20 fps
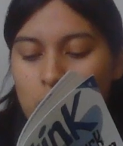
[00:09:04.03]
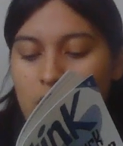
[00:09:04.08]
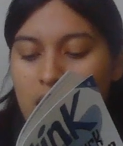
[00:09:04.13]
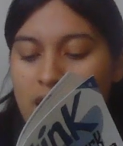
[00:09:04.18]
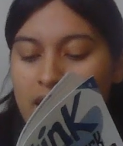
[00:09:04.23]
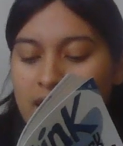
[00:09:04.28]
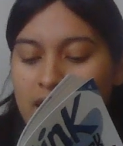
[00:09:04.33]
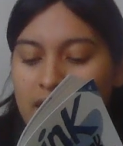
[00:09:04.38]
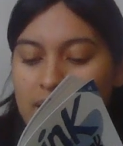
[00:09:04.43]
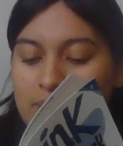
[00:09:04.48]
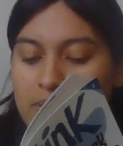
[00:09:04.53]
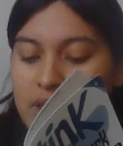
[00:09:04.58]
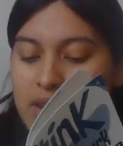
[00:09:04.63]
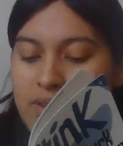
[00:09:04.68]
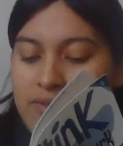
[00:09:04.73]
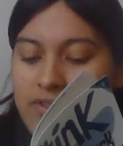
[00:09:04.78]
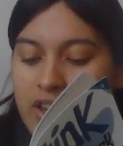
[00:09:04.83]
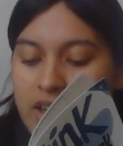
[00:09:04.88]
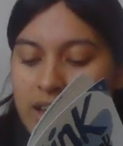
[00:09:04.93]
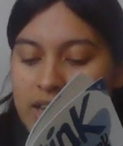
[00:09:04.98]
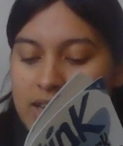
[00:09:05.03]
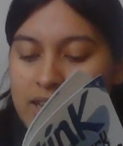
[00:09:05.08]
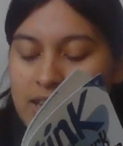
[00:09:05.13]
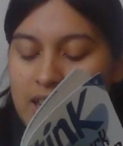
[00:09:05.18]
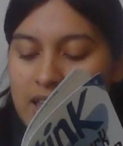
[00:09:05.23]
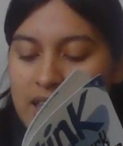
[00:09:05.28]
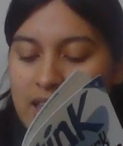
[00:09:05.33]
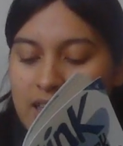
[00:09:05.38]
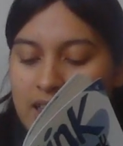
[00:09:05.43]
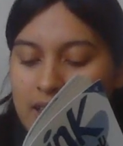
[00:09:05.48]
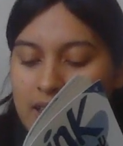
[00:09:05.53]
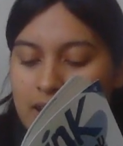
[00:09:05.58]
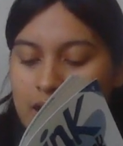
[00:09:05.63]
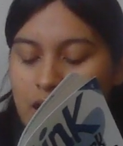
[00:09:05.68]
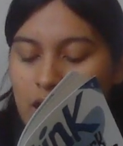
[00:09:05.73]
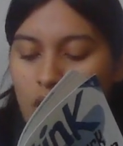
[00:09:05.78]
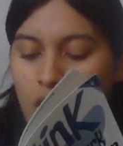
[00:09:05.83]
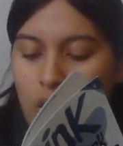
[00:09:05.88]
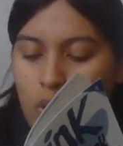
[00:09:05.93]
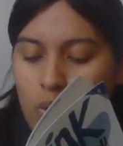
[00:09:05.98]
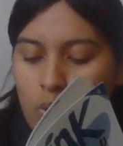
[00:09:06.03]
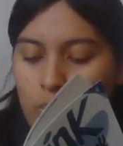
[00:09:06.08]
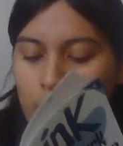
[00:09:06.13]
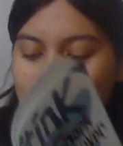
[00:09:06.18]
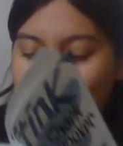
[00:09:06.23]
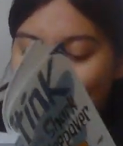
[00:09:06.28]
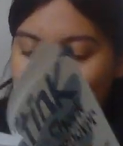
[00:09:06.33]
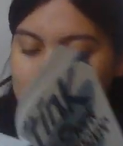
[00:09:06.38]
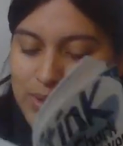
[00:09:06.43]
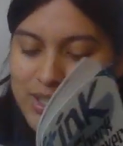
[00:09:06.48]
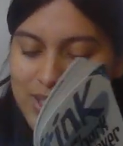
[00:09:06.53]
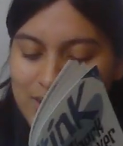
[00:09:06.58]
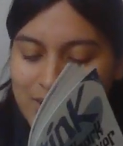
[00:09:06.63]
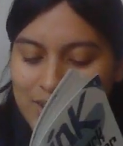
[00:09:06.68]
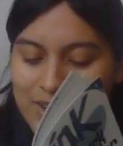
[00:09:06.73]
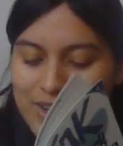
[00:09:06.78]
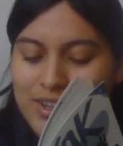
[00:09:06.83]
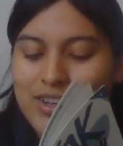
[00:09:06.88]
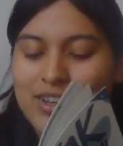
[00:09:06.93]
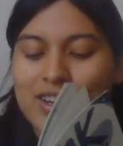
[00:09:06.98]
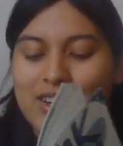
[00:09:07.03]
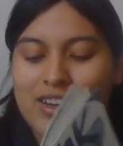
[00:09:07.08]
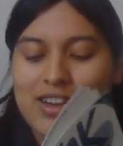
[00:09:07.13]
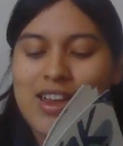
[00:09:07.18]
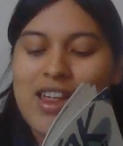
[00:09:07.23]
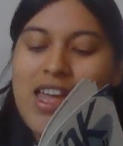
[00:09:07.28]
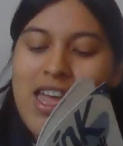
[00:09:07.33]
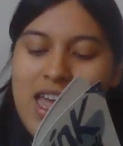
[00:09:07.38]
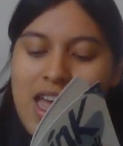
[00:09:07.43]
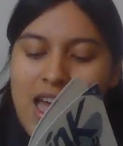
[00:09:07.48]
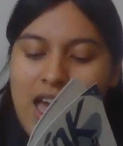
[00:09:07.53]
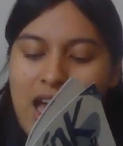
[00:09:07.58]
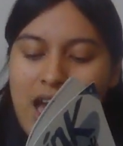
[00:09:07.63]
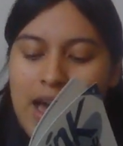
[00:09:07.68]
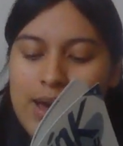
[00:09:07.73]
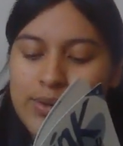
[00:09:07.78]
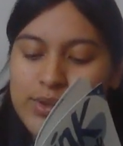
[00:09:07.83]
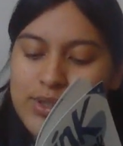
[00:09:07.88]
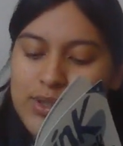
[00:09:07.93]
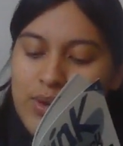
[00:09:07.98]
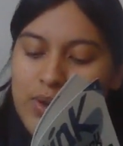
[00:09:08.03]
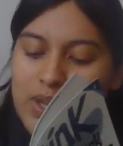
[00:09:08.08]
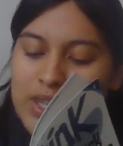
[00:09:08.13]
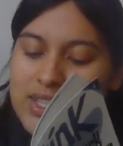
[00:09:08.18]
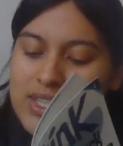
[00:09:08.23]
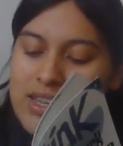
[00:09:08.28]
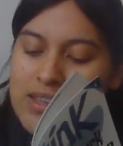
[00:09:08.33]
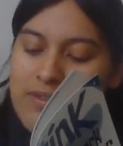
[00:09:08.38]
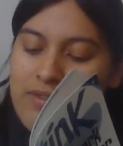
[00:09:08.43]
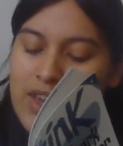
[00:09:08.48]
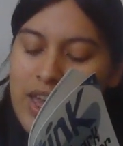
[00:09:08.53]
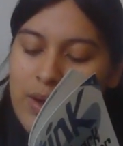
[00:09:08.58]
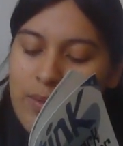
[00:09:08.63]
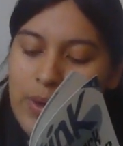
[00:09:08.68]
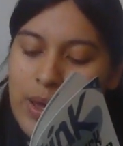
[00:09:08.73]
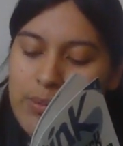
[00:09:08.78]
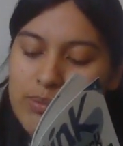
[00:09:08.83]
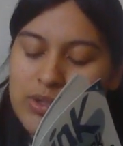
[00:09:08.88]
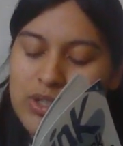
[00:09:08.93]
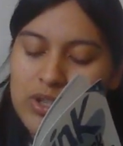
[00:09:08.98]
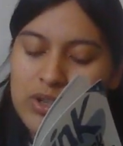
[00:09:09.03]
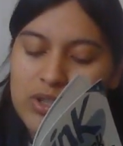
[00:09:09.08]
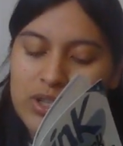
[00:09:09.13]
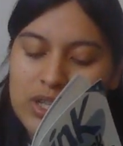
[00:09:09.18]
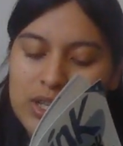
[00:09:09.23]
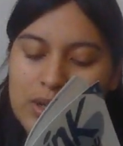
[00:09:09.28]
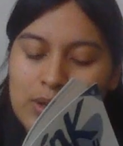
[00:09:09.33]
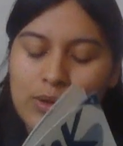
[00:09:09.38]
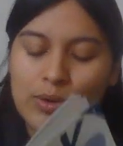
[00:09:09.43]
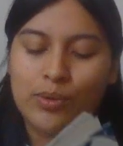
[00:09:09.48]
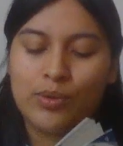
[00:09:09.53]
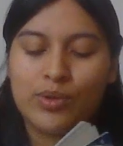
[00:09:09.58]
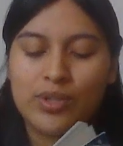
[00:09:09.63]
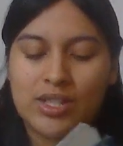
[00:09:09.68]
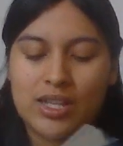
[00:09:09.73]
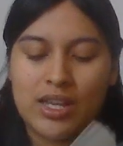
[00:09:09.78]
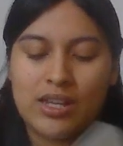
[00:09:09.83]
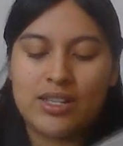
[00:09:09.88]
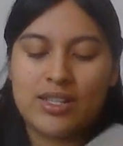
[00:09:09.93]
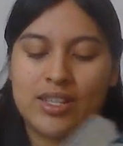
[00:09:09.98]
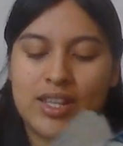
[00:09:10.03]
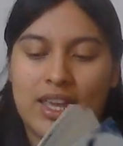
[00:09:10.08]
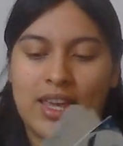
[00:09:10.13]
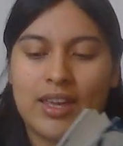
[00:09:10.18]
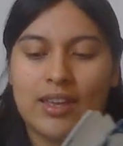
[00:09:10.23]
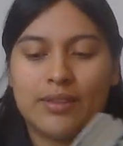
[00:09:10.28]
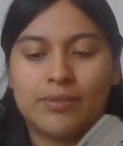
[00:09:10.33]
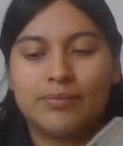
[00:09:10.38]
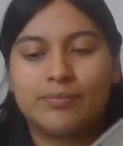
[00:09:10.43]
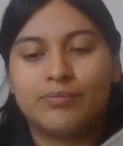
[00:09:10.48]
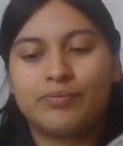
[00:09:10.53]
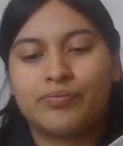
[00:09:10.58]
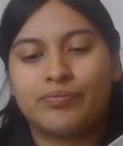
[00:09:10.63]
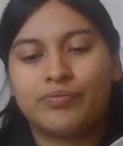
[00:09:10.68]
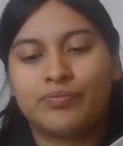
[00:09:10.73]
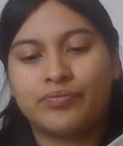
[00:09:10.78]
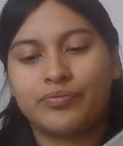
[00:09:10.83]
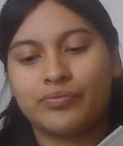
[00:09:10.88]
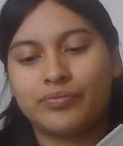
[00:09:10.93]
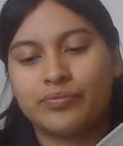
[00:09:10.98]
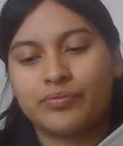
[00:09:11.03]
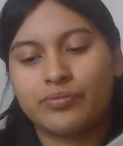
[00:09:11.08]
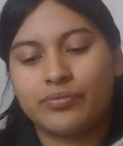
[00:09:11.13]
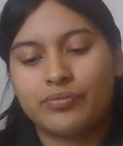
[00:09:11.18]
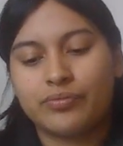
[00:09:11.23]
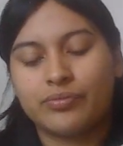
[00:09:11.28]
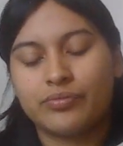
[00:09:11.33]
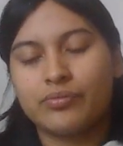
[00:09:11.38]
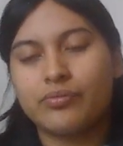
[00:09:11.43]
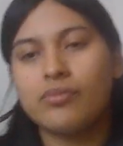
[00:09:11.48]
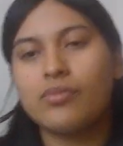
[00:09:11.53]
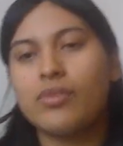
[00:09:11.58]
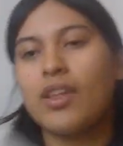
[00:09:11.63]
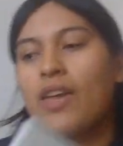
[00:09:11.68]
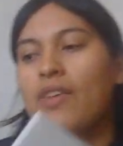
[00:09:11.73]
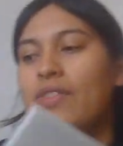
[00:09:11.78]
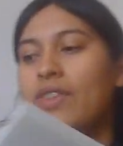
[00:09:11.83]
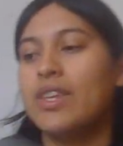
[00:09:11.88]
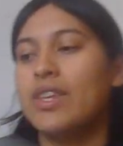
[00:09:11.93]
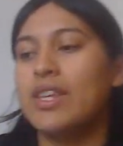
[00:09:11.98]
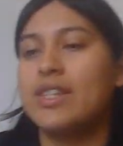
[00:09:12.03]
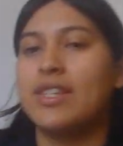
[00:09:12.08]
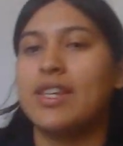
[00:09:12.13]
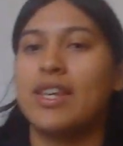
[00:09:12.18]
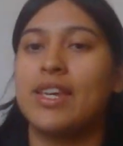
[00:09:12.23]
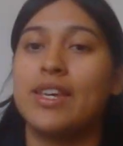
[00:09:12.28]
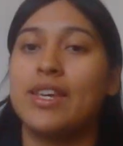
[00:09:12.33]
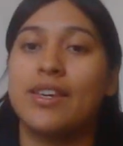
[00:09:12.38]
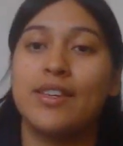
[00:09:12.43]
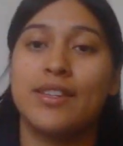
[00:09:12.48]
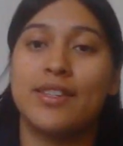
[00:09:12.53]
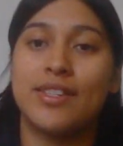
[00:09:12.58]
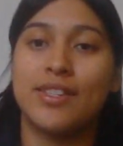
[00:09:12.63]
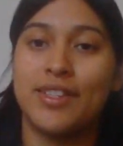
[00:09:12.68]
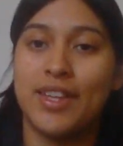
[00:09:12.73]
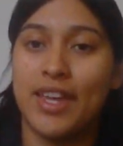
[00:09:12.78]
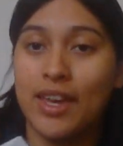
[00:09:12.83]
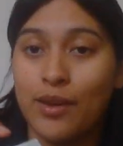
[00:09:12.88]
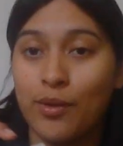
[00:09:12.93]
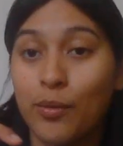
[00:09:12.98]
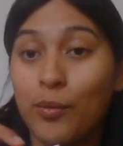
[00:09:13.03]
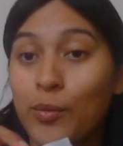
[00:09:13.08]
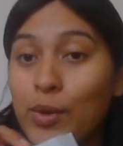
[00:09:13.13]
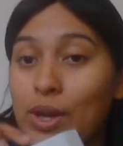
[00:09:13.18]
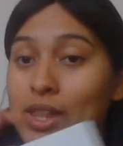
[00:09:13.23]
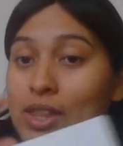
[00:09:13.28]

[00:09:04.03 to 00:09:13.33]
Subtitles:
who I am inviting? Webster. I was going to invite Webster too, said Stink. And this is Stink